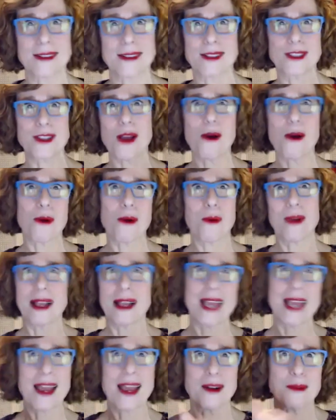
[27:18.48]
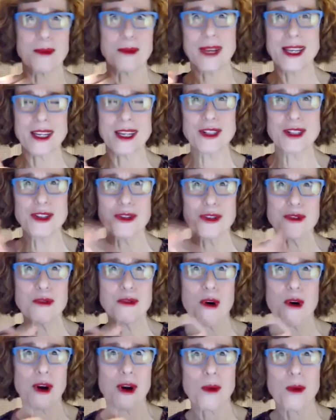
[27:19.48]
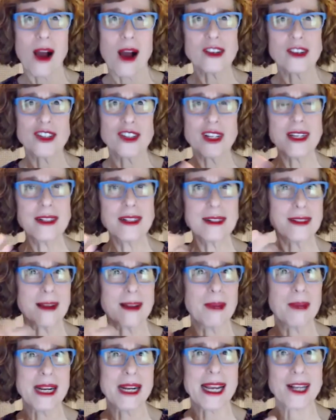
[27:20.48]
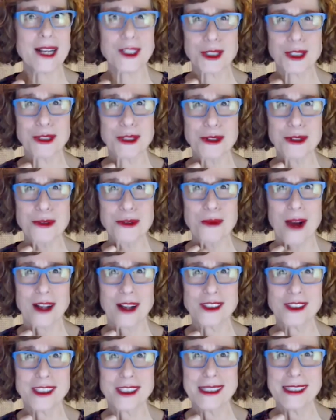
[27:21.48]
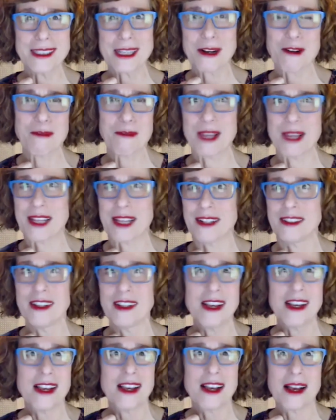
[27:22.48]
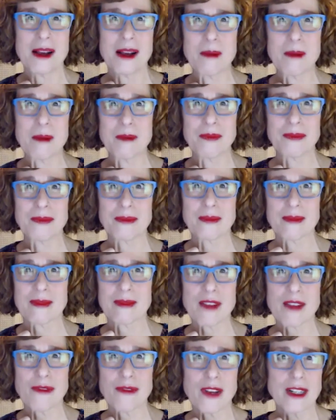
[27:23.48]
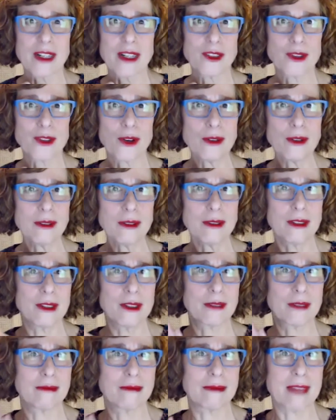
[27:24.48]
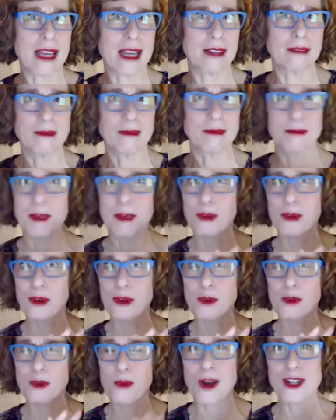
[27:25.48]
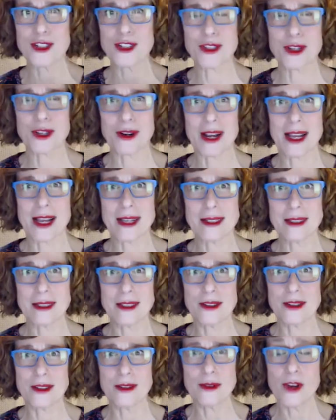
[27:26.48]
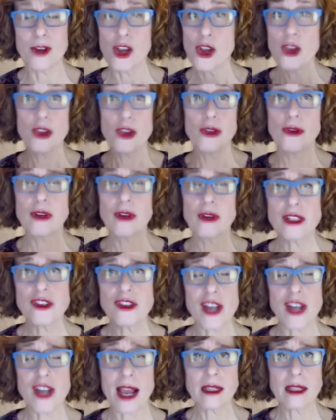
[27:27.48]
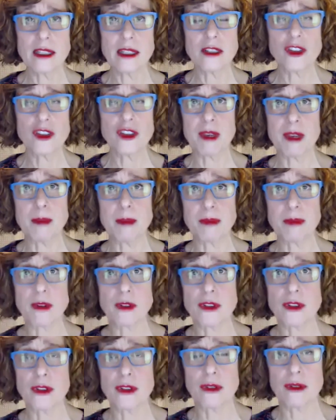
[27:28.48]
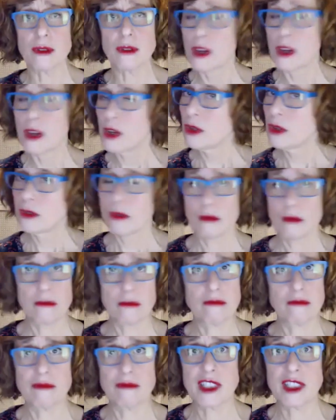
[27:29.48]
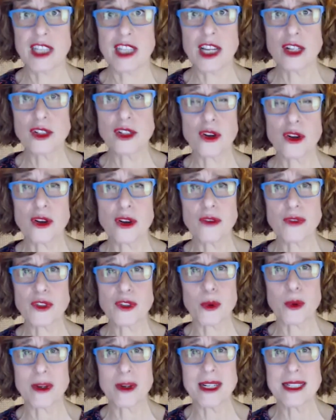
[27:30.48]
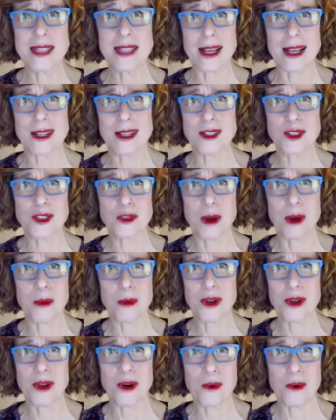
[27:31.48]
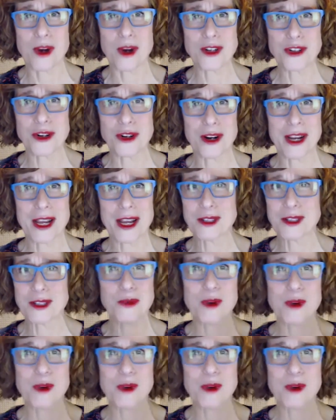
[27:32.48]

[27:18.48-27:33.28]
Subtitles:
So again, we can do more washing. Somebody else could do washing. There have been funny songs that people can wash their hands to. You can challenge people to sing a song for 20 seconds while we all wash our hands.